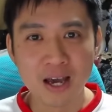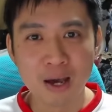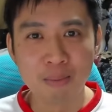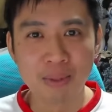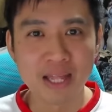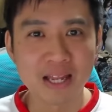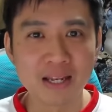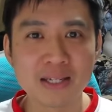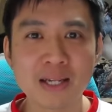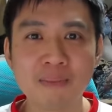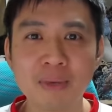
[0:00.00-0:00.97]
But then
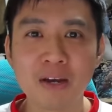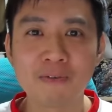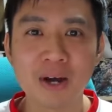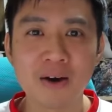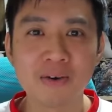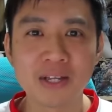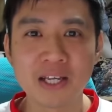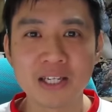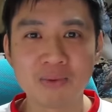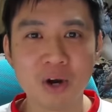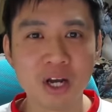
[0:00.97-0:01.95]
something around
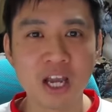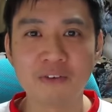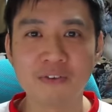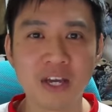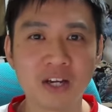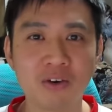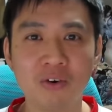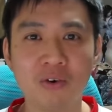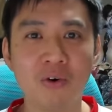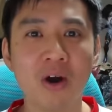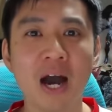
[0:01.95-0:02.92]
his work ethic
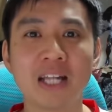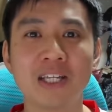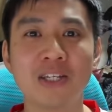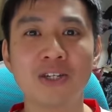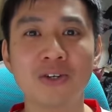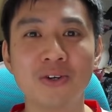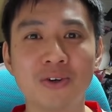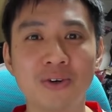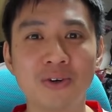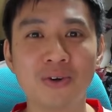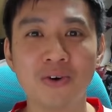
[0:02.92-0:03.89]
or
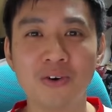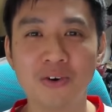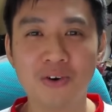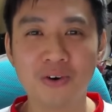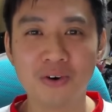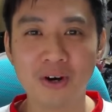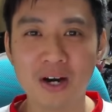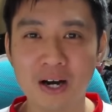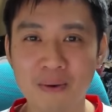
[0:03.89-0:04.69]
attitude or